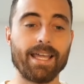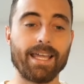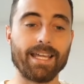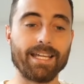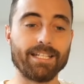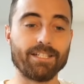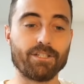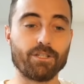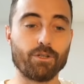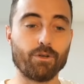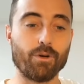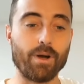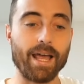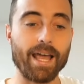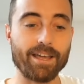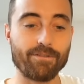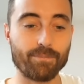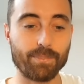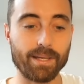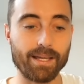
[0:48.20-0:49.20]
is your
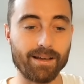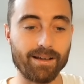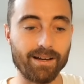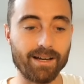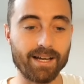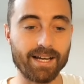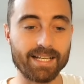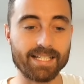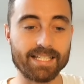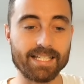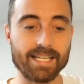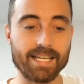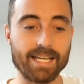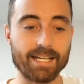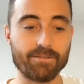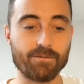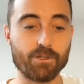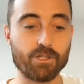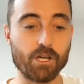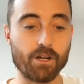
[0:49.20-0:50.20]
FPL ID,
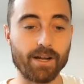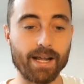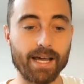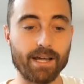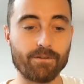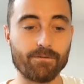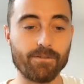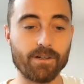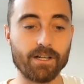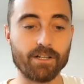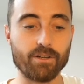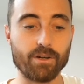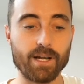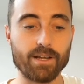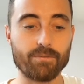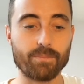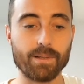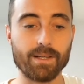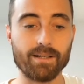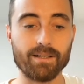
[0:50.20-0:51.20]
and if you don't know how to find your
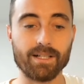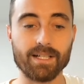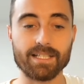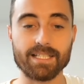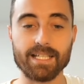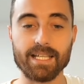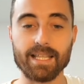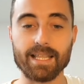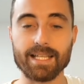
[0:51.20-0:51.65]
FPL ID,